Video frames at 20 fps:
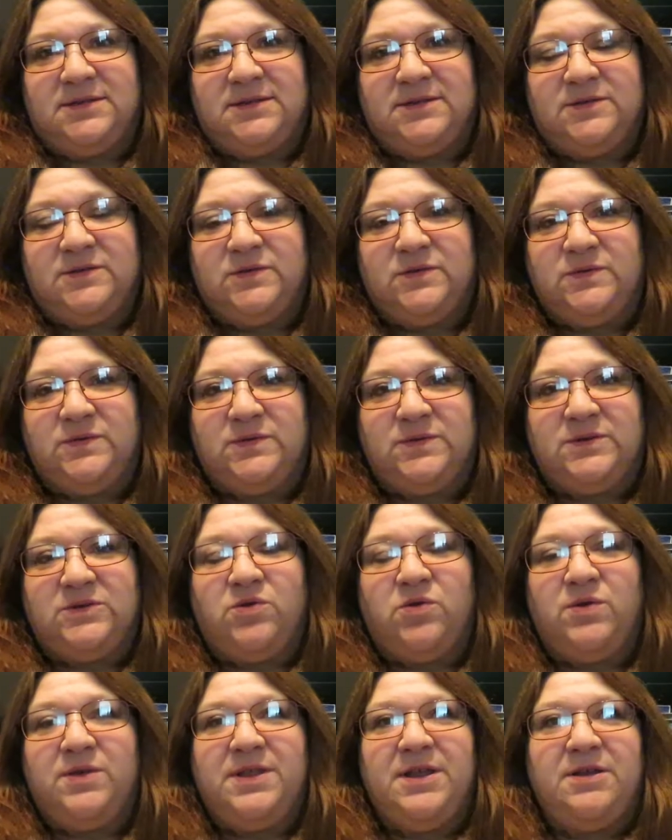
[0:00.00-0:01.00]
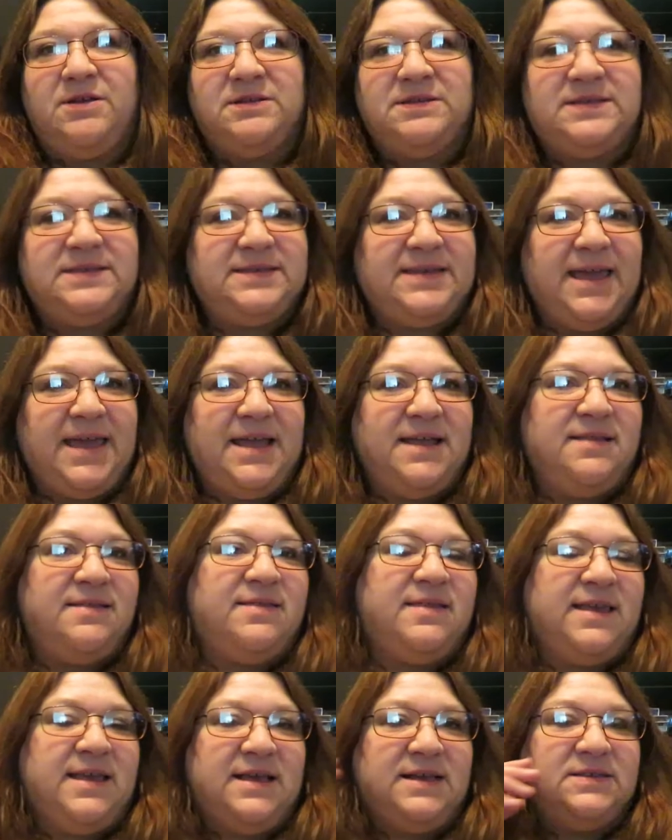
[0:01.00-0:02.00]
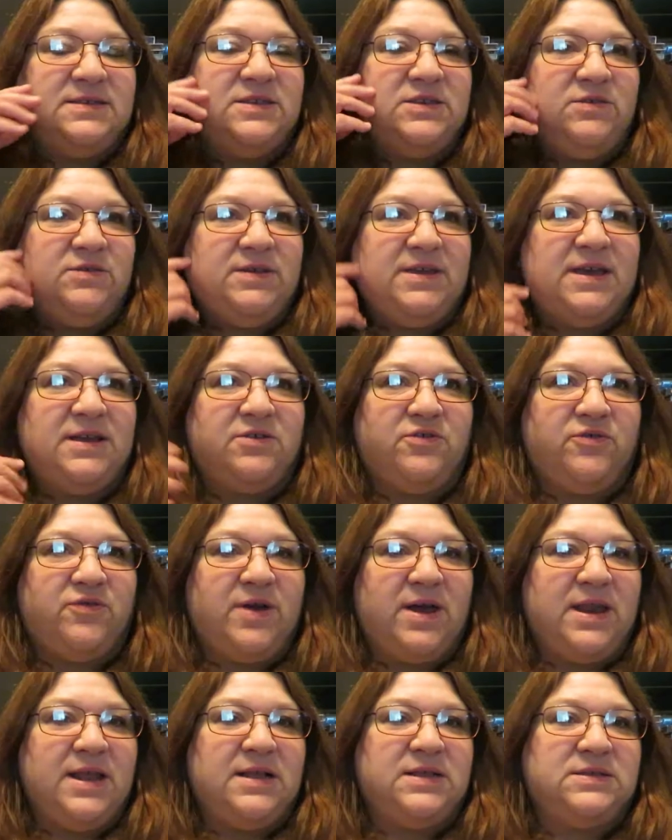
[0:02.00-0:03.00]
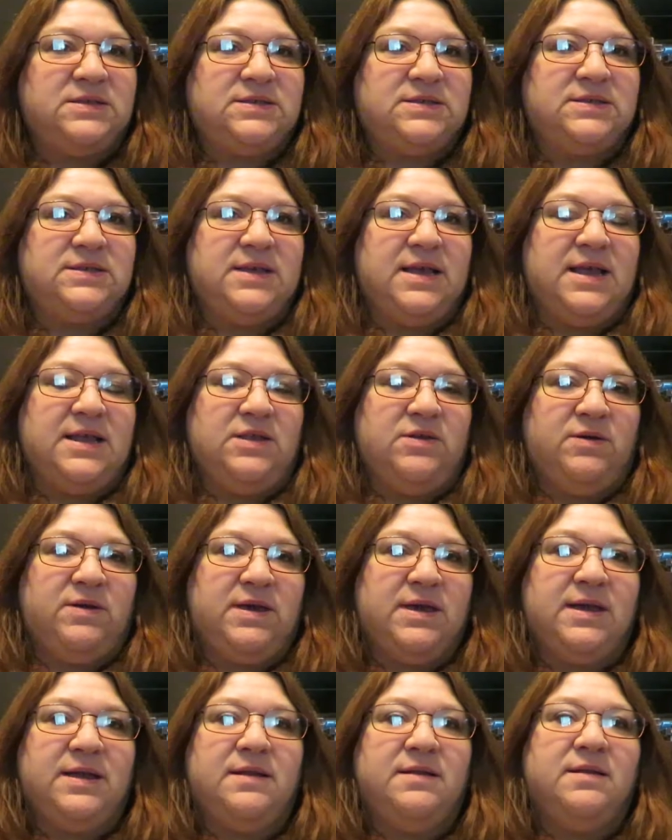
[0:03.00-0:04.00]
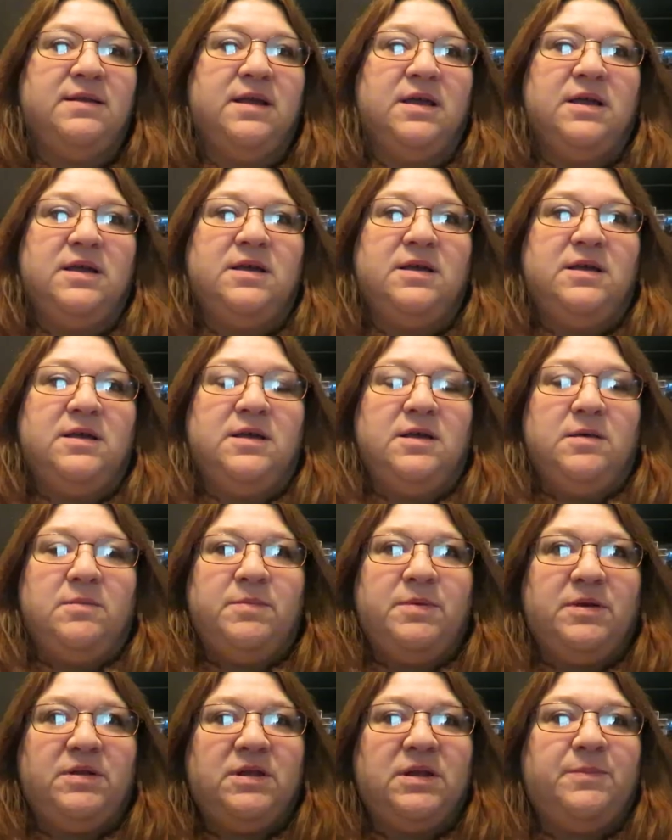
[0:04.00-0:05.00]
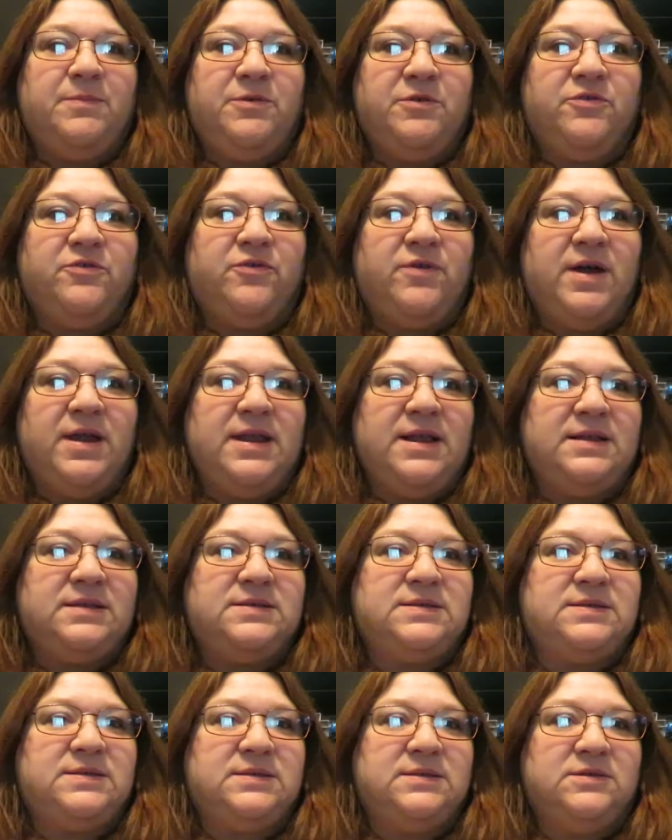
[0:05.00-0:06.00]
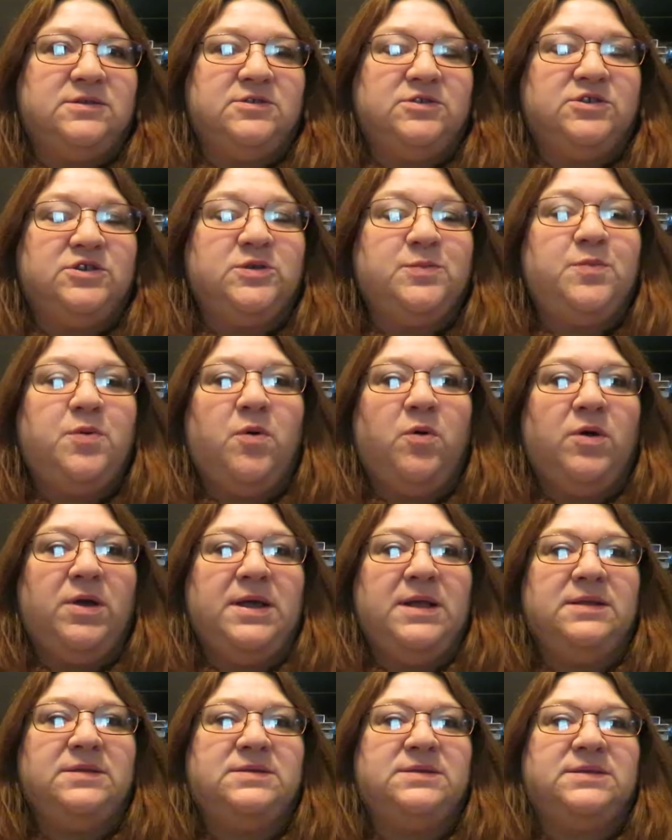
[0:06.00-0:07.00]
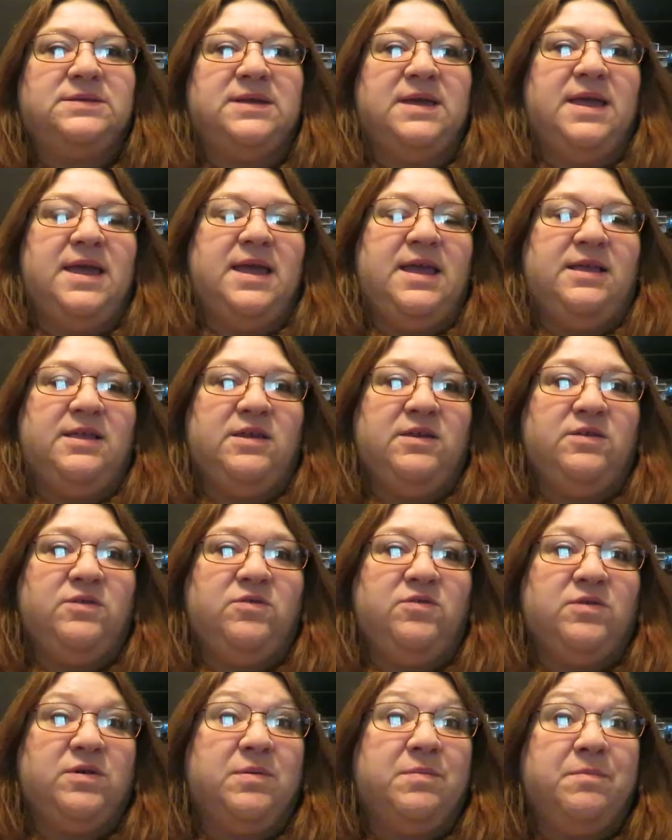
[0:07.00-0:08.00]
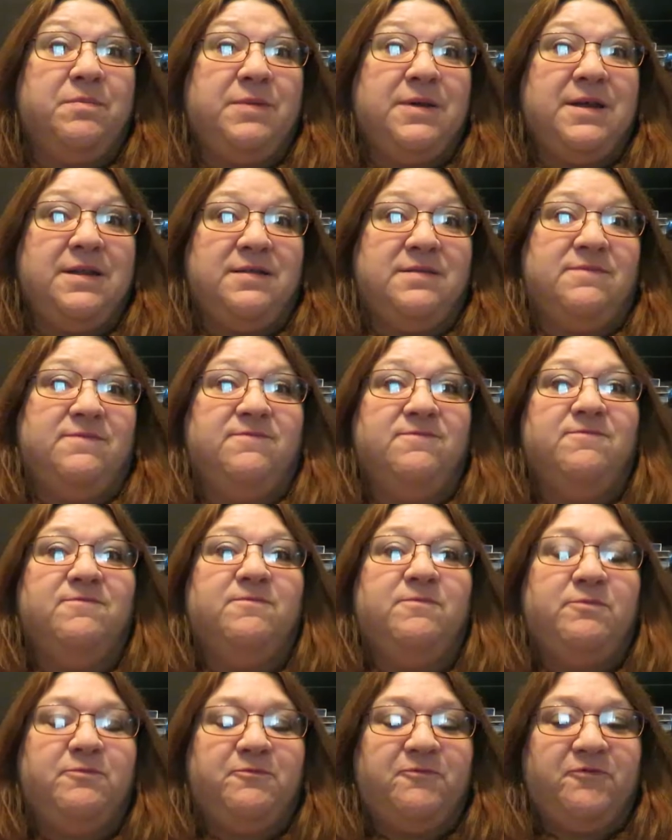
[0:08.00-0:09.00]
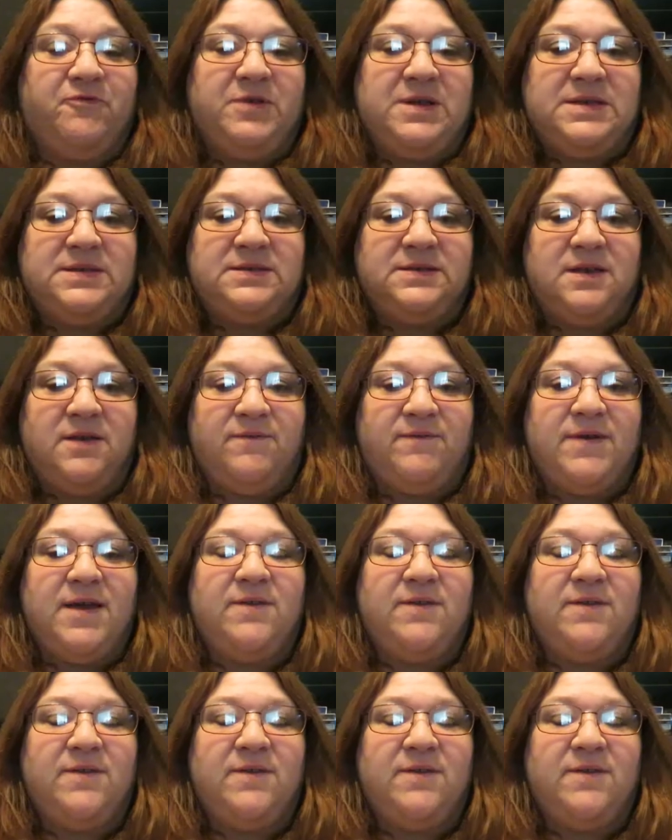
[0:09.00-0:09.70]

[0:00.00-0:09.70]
To so go in there and scan things and you get credits and you can build up your credits or your points and then you can get free stuff.